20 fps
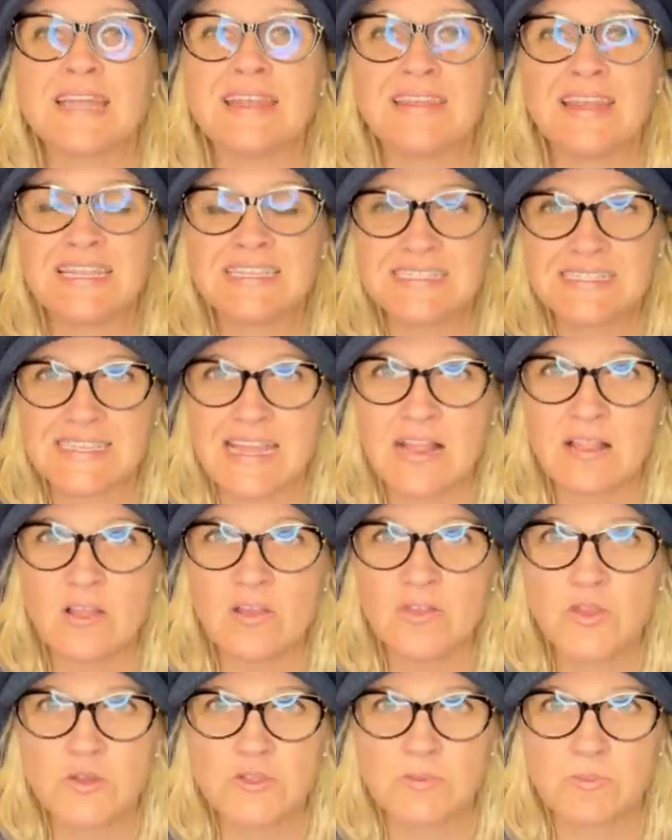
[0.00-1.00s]
and they sell
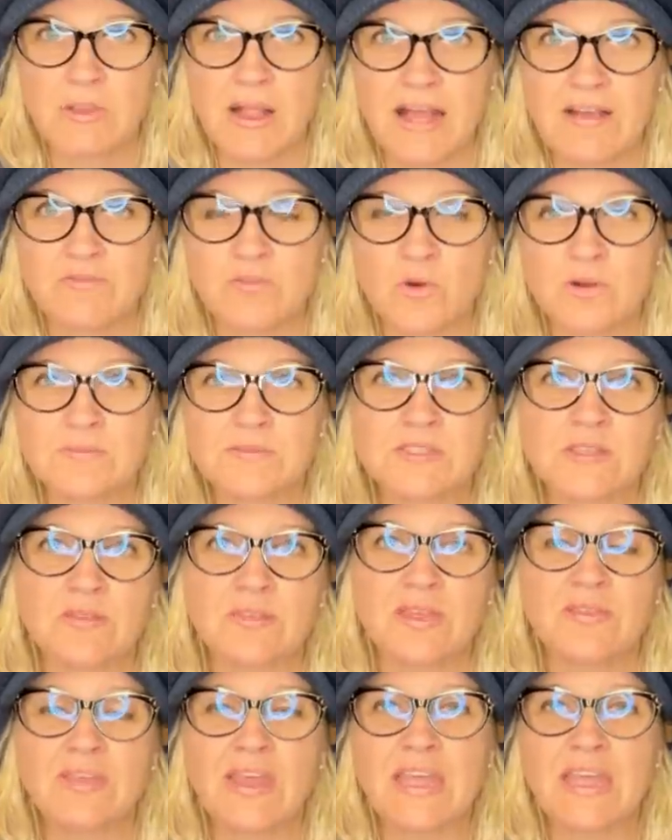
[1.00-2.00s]
on those platforms so
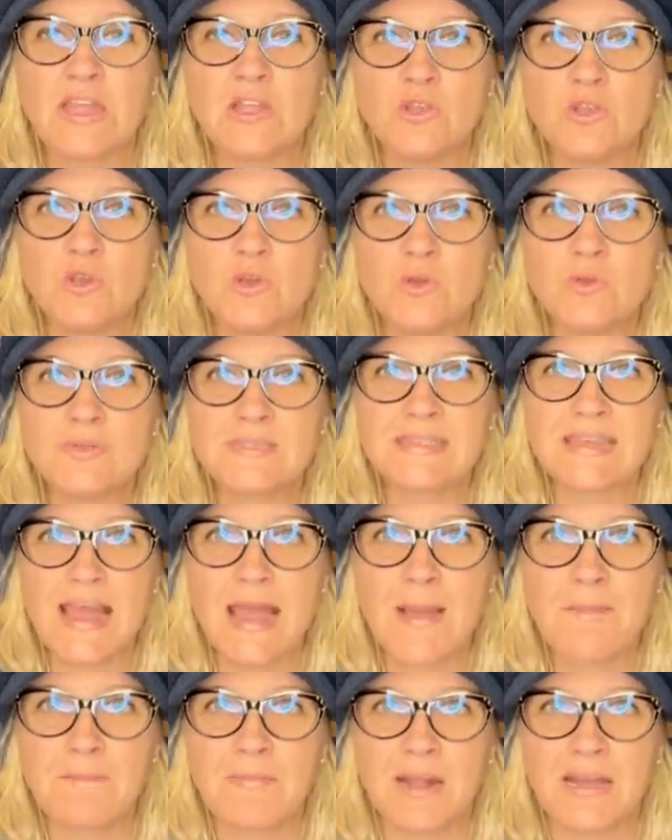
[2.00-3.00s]
that they can use
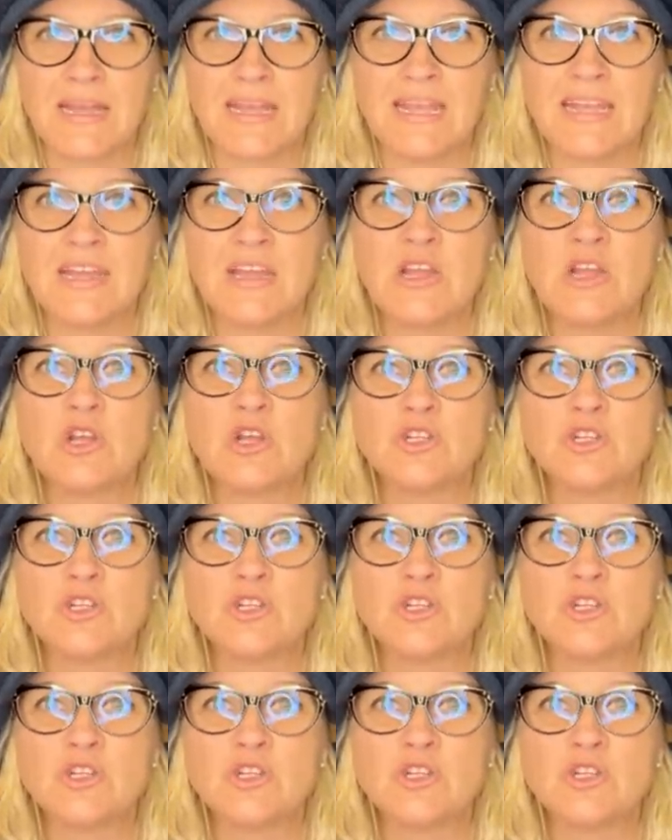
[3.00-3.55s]
that money